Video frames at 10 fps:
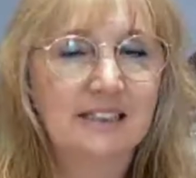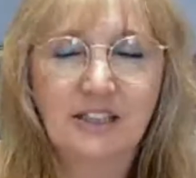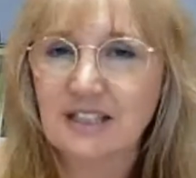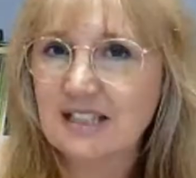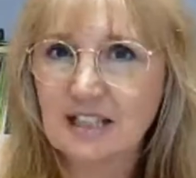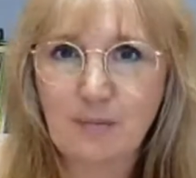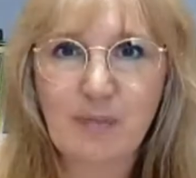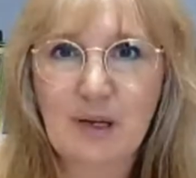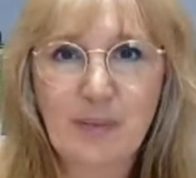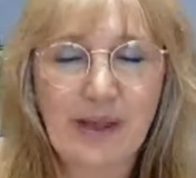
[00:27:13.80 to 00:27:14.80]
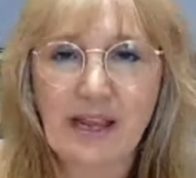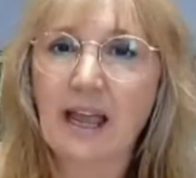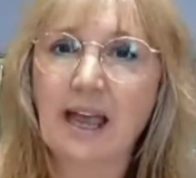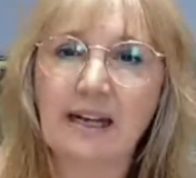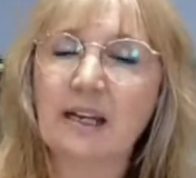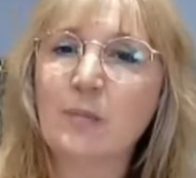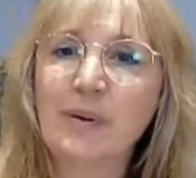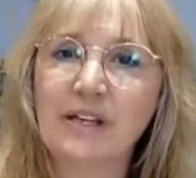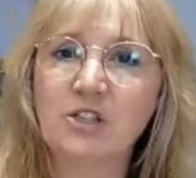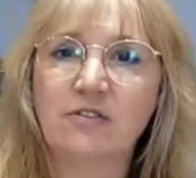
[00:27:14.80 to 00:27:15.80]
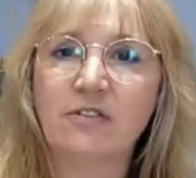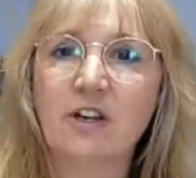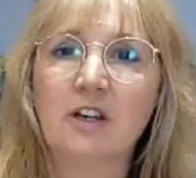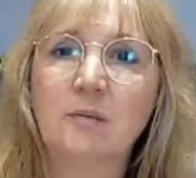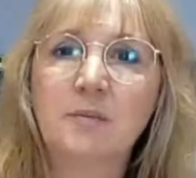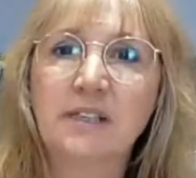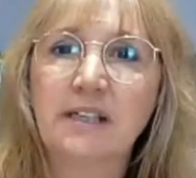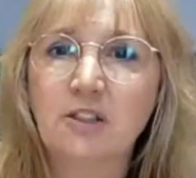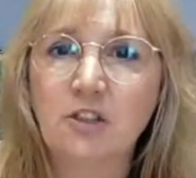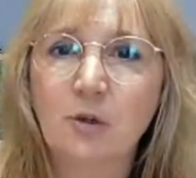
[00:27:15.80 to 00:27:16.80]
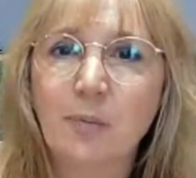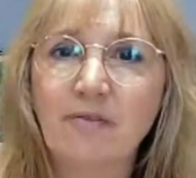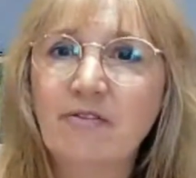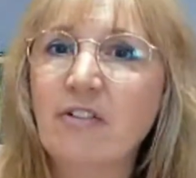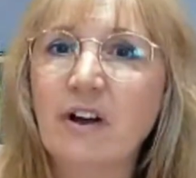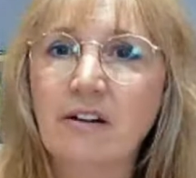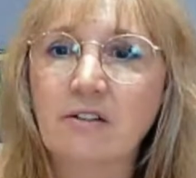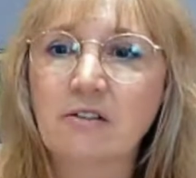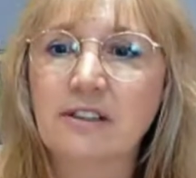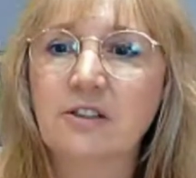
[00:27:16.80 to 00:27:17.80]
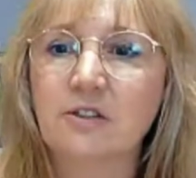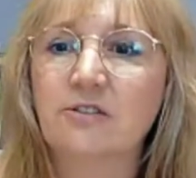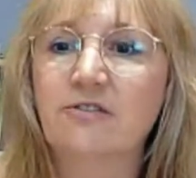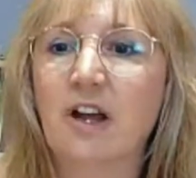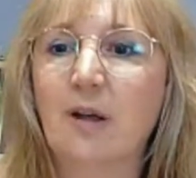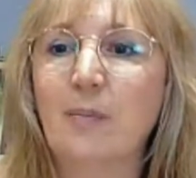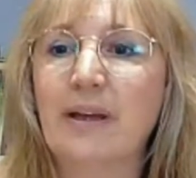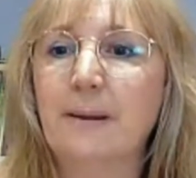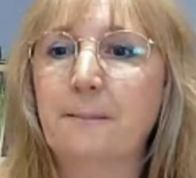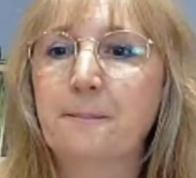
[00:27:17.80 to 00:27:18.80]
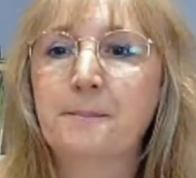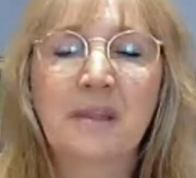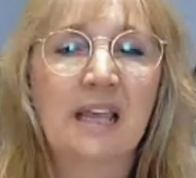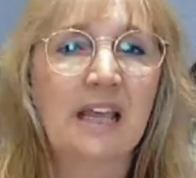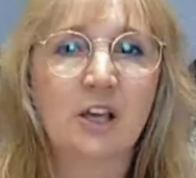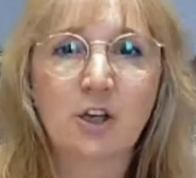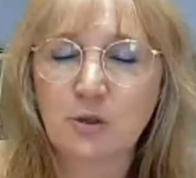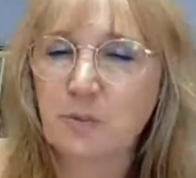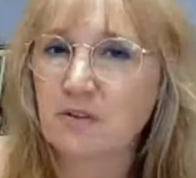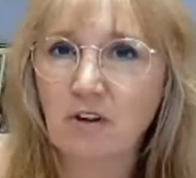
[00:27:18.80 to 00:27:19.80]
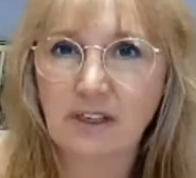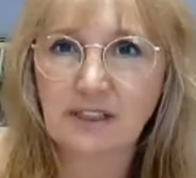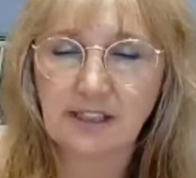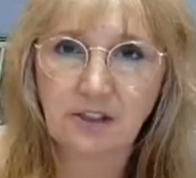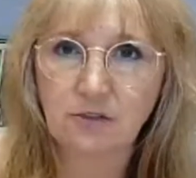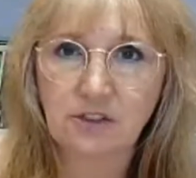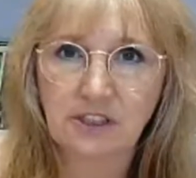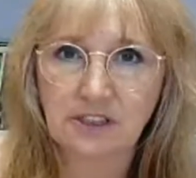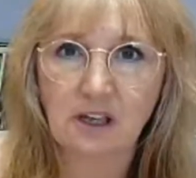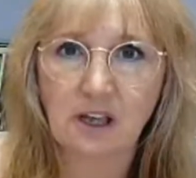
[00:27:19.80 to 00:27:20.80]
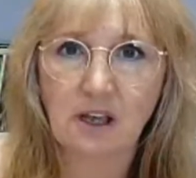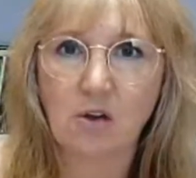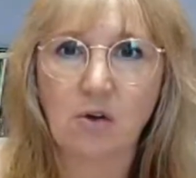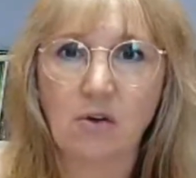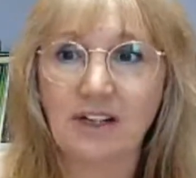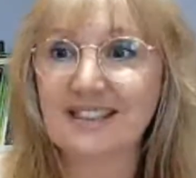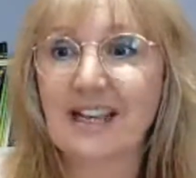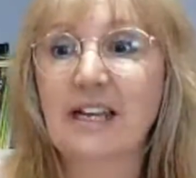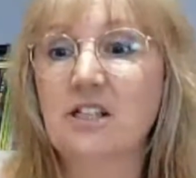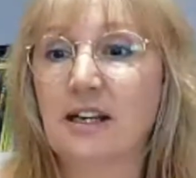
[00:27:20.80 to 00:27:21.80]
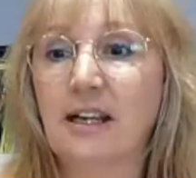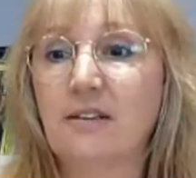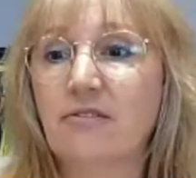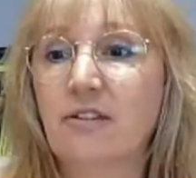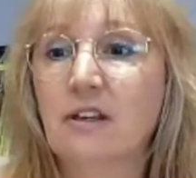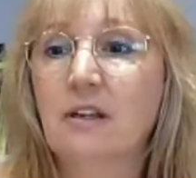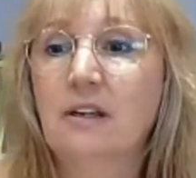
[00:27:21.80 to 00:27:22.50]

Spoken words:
Can simply be adding a pinch of herbs into your bonfire or into your fire pit. It could be writing your desire on a sage leaf,